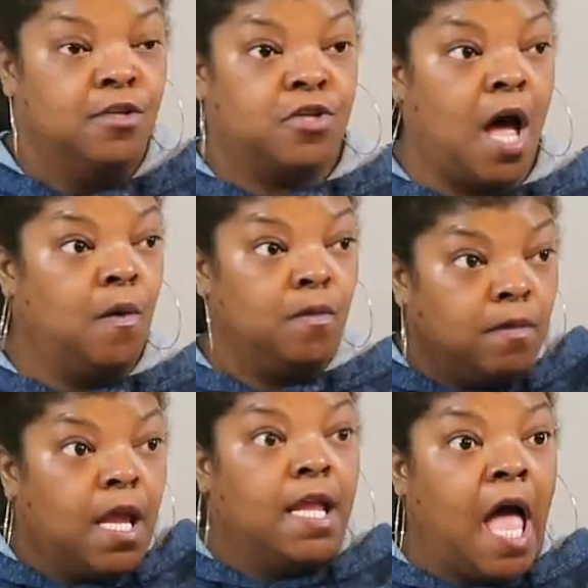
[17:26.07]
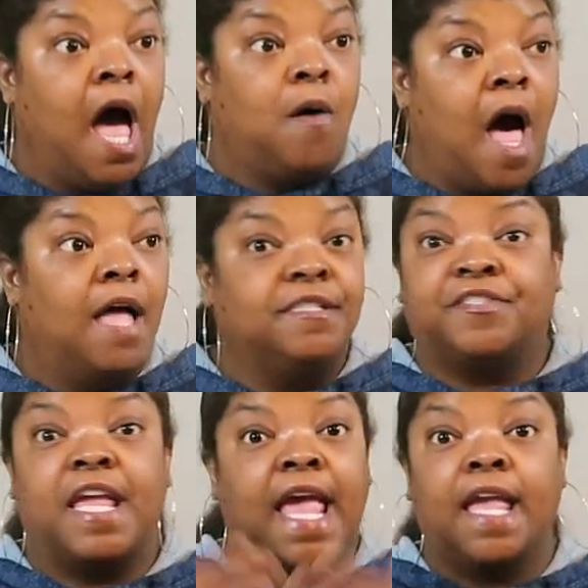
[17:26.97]
So, in all
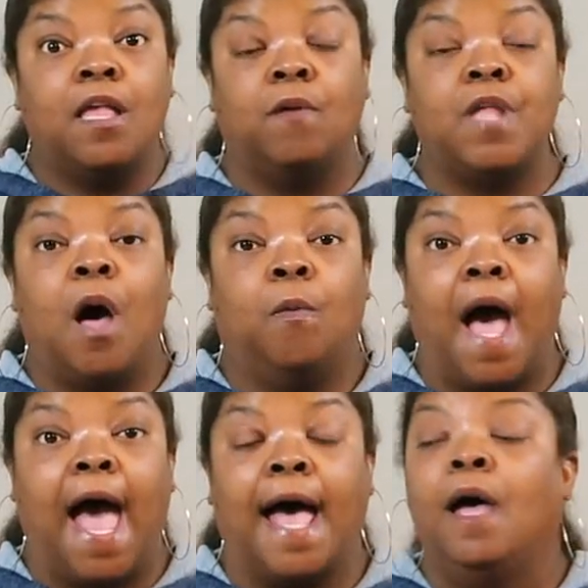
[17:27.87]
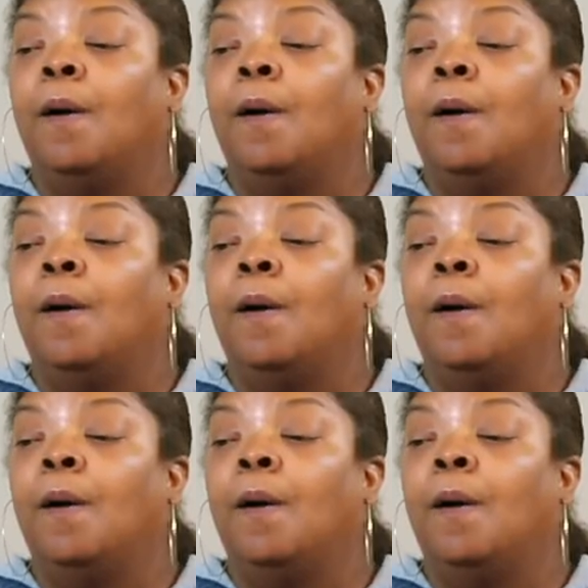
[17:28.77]
honesty, he don't know why.